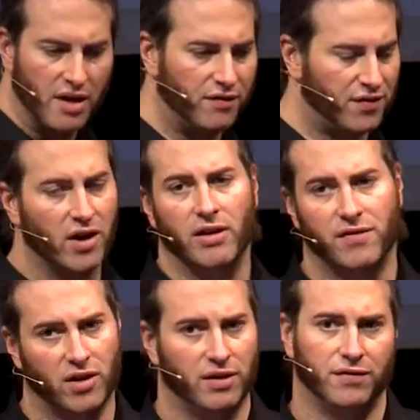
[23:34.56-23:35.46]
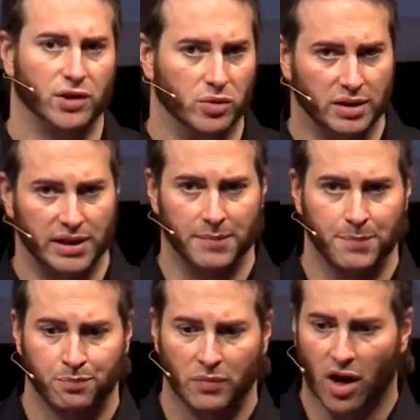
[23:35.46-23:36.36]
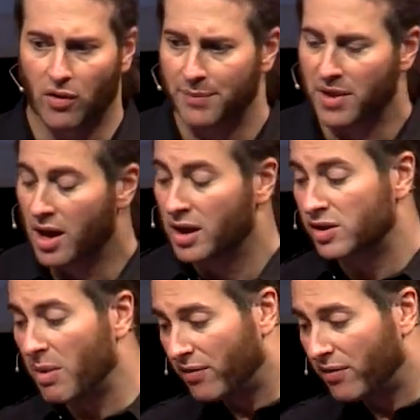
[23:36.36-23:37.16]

very, very fluidly. All right. So, my